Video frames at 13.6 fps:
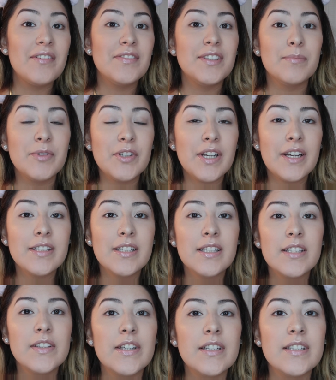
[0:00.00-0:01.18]
I've zoomed you guys in
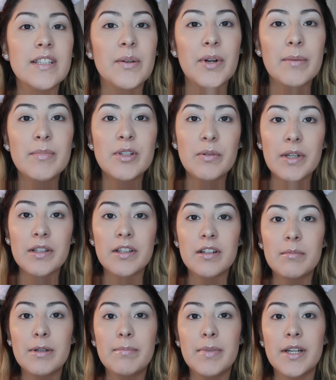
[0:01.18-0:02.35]
so you can see what I'm doing a
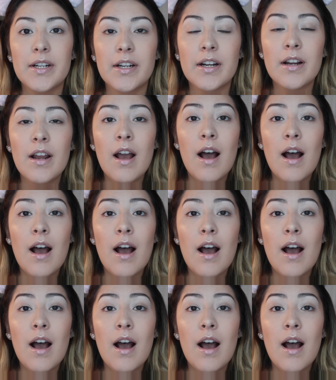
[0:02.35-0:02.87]
little bit better.